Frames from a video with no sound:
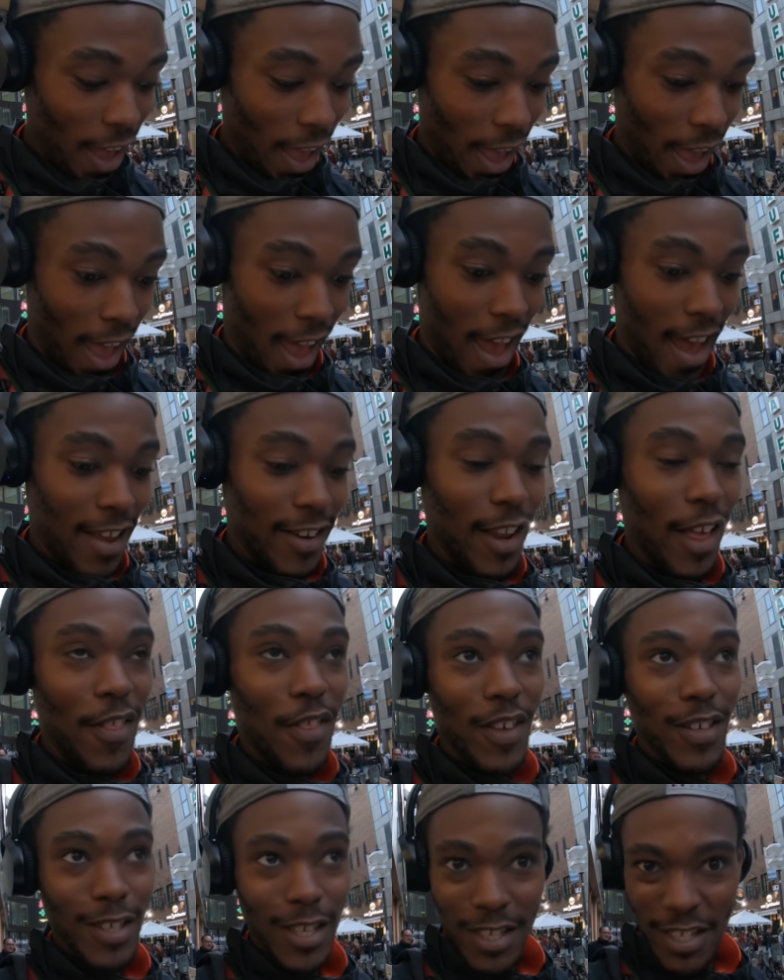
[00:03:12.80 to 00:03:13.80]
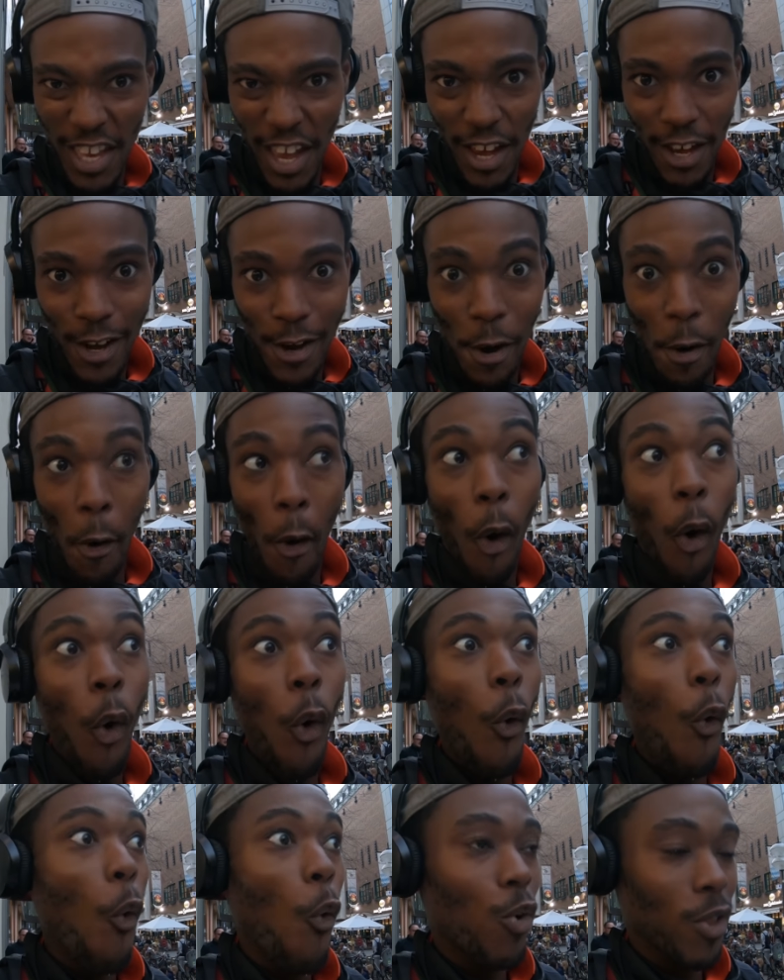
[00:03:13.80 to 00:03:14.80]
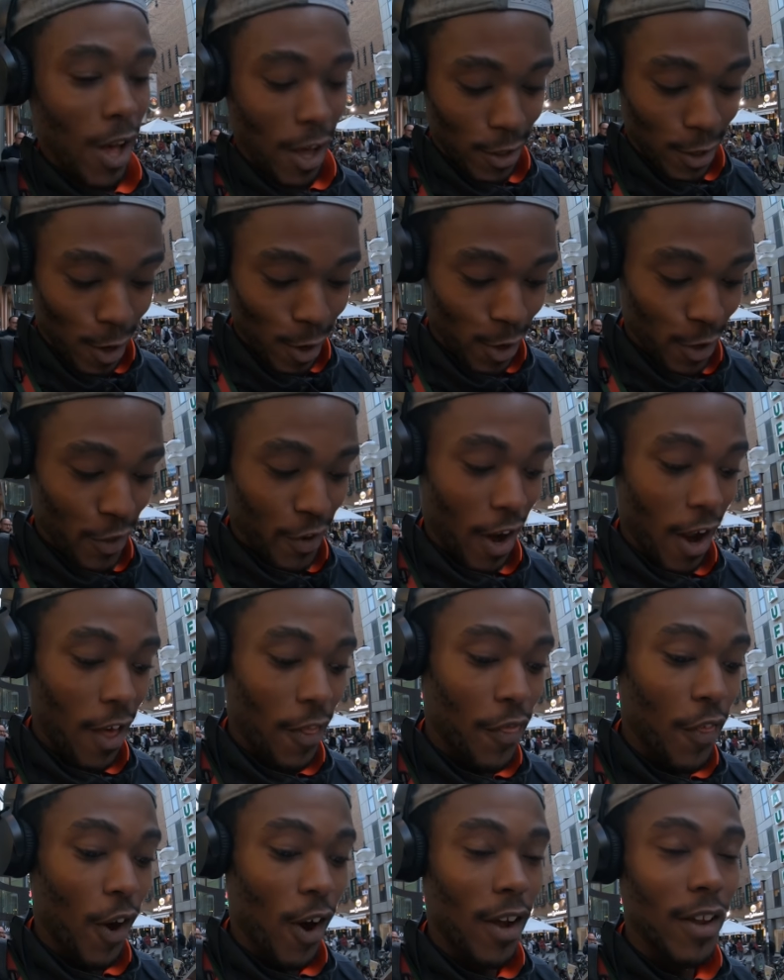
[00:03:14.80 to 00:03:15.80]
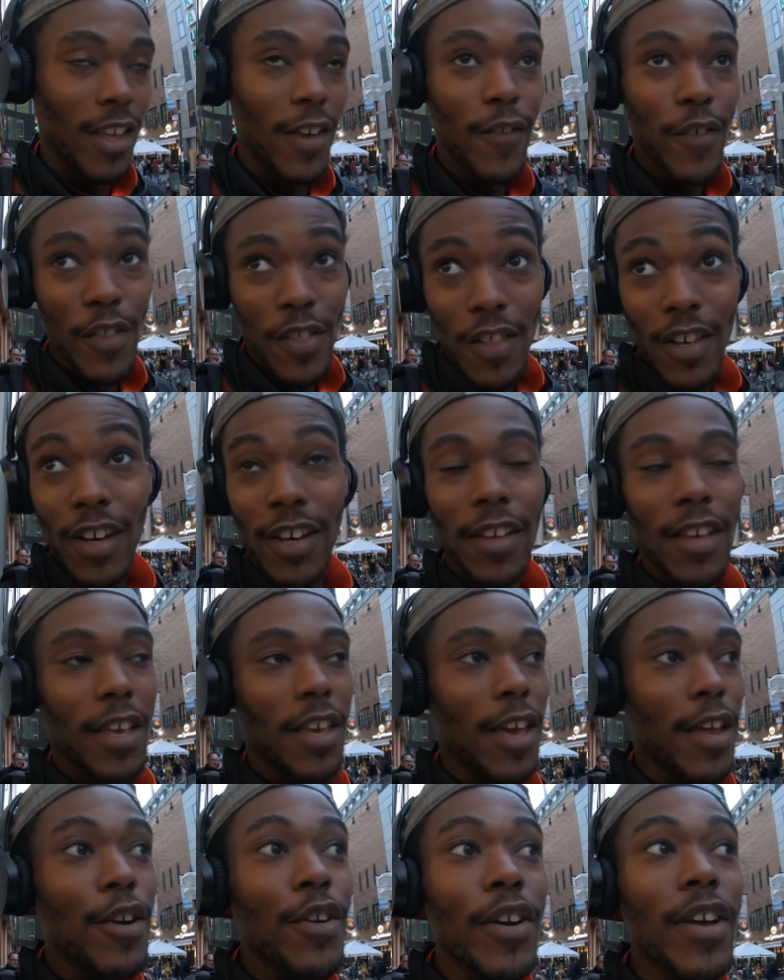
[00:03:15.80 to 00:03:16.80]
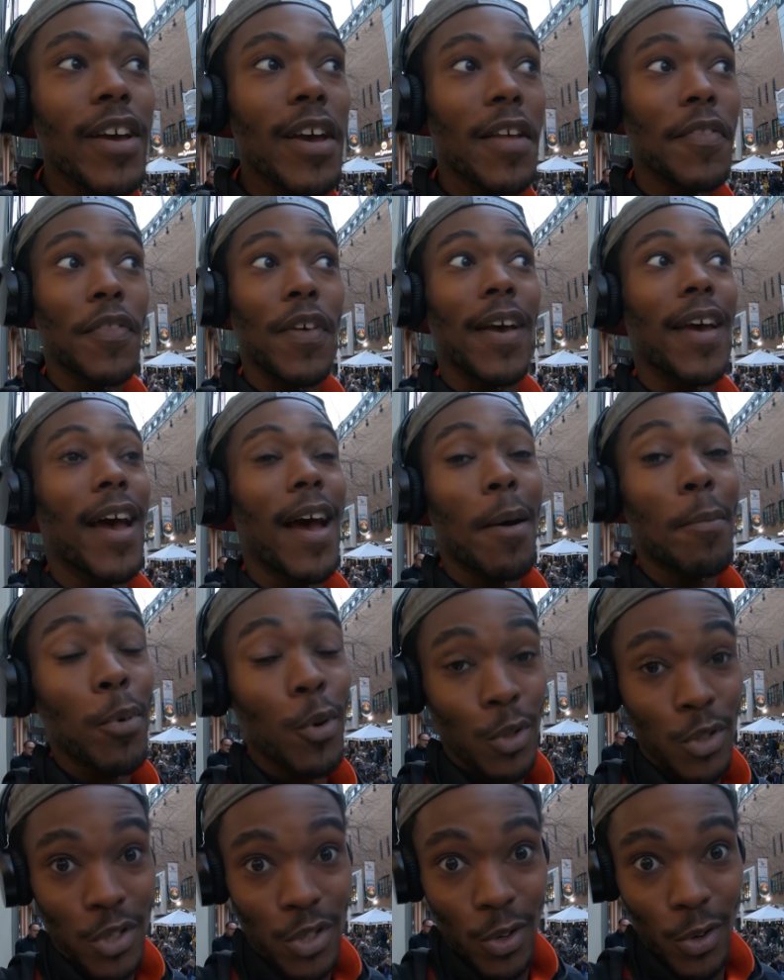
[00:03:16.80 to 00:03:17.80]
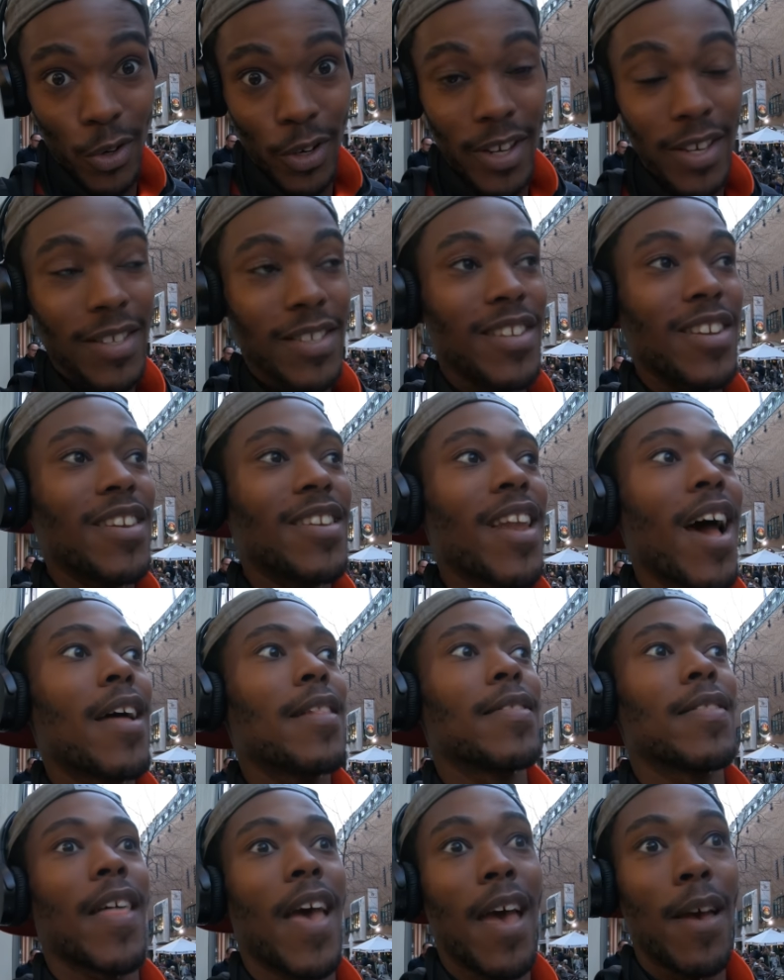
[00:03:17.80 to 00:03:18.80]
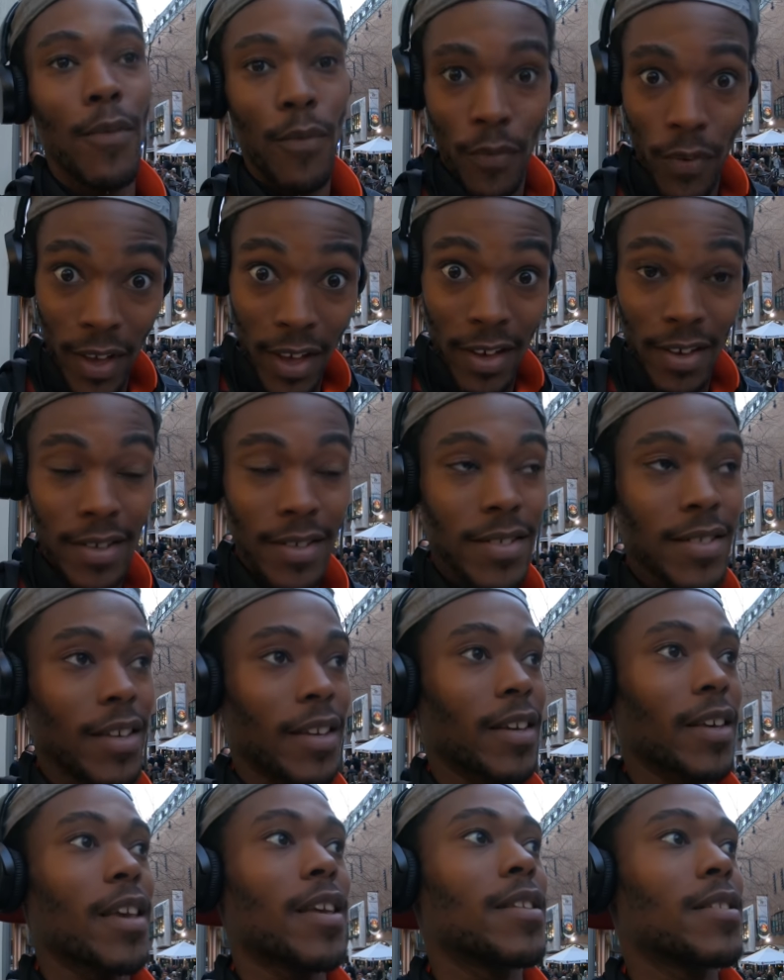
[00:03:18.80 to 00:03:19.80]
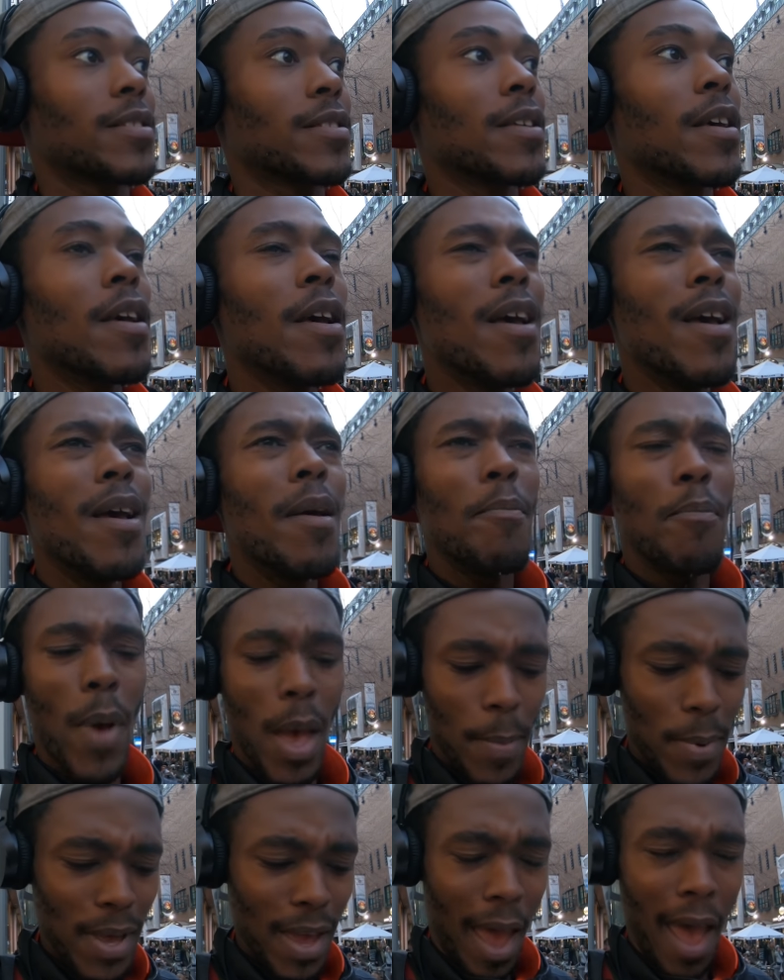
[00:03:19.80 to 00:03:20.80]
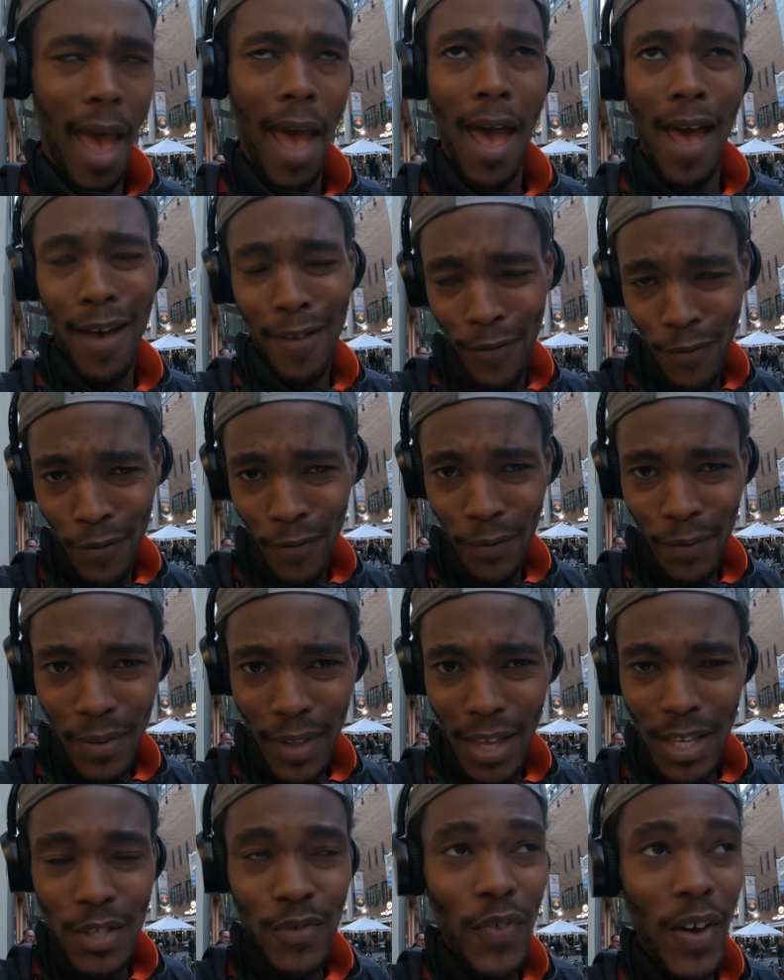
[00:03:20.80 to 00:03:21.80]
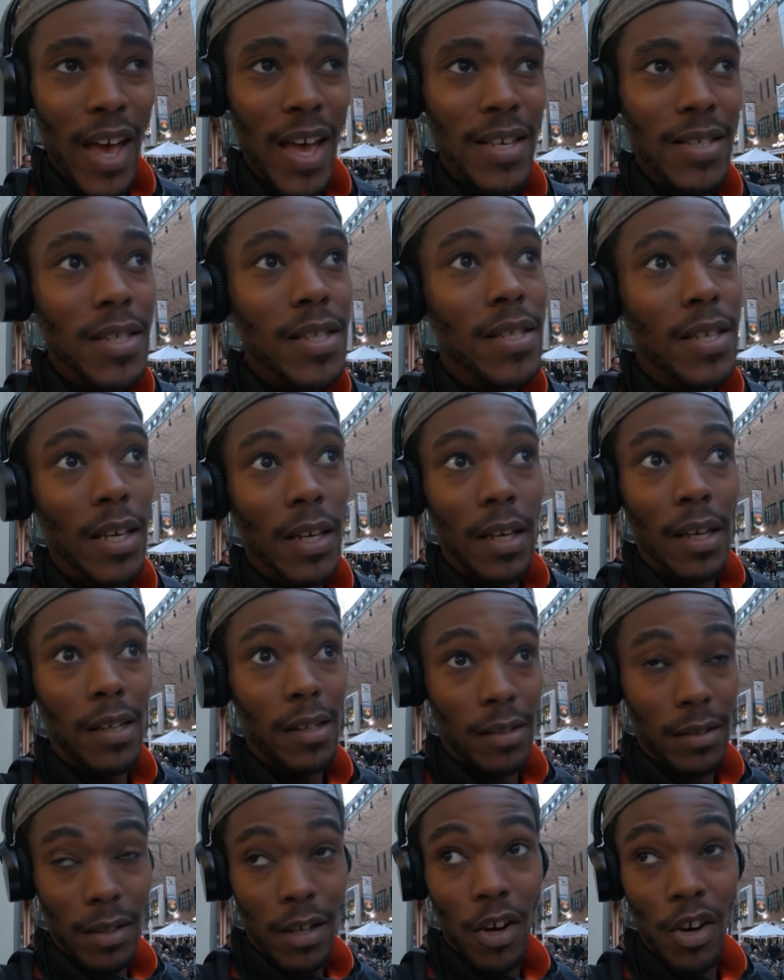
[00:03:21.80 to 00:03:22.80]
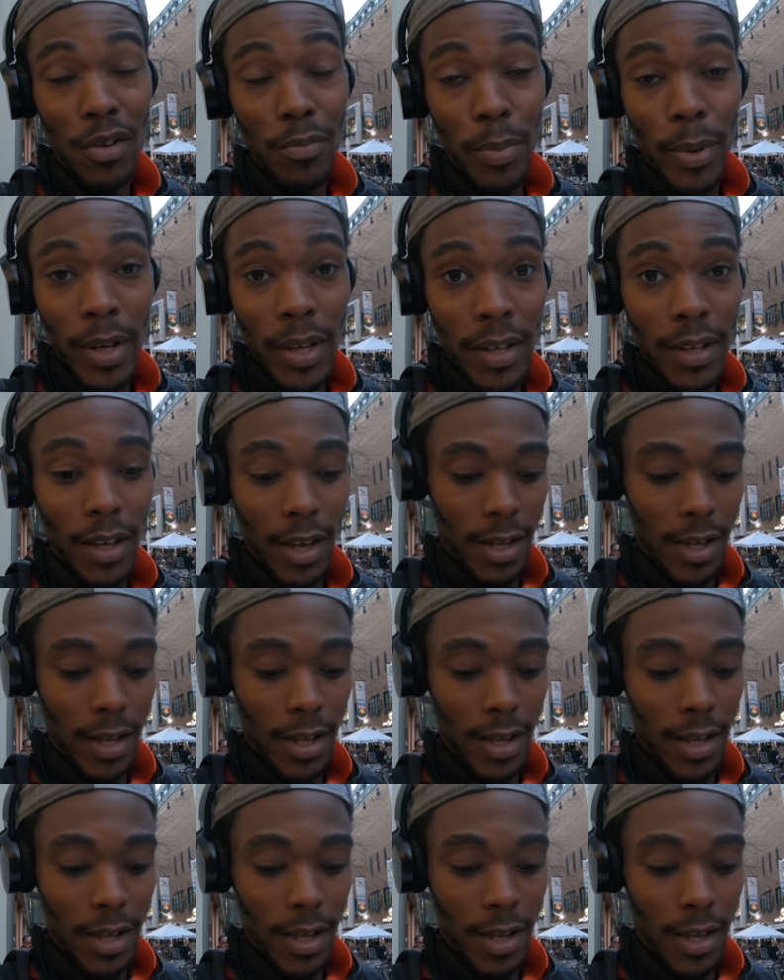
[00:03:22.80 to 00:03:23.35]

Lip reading: And this is taking a whole lot longer than I thought. Even the internet at the Apple store is not that fast. Like, it's maybe half as fast as it could be.